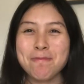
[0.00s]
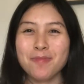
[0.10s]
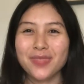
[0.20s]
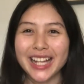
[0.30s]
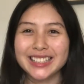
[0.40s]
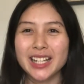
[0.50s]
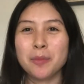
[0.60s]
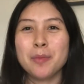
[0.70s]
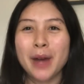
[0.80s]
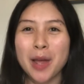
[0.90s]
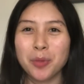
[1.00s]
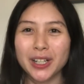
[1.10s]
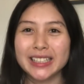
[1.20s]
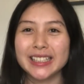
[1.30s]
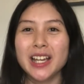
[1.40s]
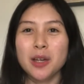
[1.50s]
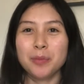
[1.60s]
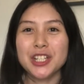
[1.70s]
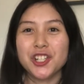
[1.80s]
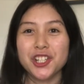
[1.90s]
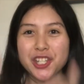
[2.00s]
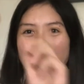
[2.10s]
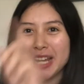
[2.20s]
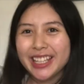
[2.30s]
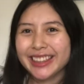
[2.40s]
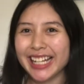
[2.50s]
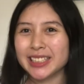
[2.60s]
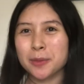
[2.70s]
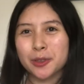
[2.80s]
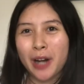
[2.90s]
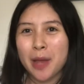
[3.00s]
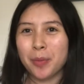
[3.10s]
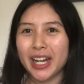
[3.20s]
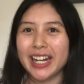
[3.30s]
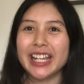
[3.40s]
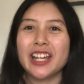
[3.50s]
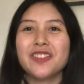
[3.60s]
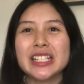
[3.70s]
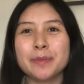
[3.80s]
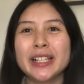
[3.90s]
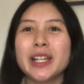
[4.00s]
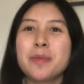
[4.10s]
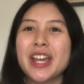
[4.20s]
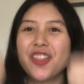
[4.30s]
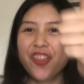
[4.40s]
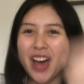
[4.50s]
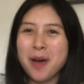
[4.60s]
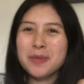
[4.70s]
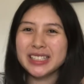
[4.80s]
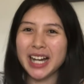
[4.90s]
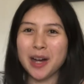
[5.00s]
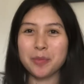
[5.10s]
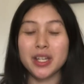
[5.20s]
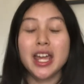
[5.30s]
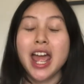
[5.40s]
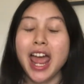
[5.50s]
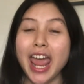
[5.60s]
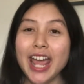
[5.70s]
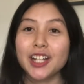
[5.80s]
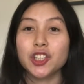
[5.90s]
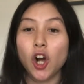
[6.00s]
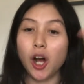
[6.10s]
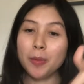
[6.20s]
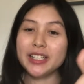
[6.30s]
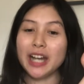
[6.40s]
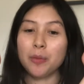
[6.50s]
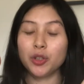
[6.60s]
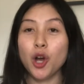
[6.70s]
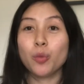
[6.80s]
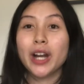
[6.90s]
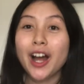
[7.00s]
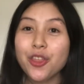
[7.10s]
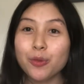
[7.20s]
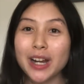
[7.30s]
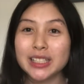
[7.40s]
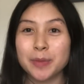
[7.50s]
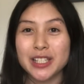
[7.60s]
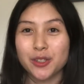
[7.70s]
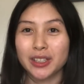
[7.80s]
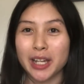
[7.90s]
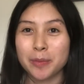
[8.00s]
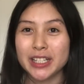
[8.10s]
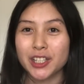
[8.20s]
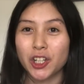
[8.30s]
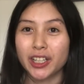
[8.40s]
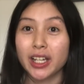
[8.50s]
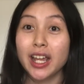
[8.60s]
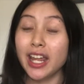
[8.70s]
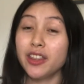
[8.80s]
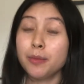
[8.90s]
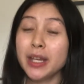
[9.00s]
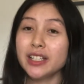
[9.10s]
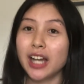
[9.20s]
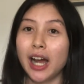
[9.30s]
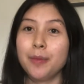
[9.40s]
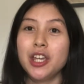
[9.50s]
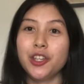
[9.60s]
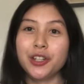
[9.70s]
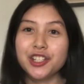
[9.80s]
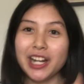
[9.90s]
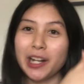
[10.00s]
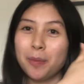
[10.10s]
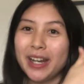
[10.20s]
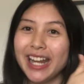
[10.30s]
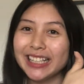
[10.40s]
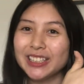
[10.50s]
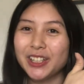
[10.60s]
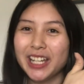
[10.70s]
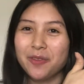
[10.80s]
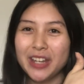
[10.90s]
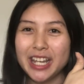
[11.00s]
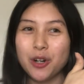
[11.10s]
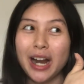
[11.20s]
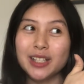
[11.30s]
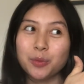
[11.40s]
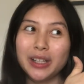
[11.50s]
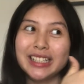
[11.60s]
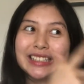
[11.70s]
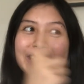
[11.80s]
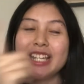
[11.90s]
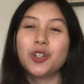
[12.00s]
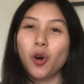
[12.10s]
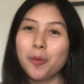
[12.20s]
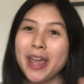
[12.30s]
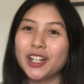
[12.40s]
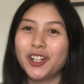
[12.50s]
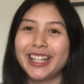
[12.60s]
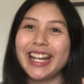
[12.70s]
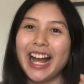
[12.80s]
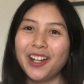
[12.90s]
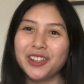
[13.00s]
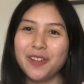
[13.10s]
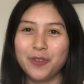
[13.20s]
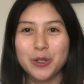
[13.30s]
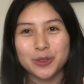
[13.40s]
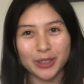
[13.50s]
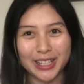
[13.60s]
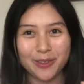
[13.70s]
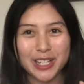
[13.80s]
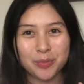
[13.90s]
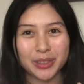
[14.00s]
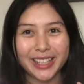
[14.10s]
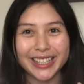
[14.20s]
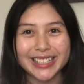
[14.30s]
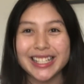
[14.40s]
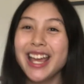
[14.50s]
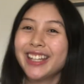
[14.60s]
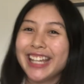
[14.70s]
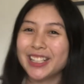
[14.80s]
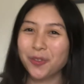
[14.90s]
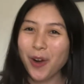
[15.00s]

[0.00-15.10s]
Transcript: That's yum in my books. Be sure to hit that subscribe button and give this meal a big thumbs up. And comment down below what other recipes you'd like me to cook. In the meantime, you can check out my next cooking video as well as the Gourmet Cooking Healthy Foods Within Reach playlist. Thanks for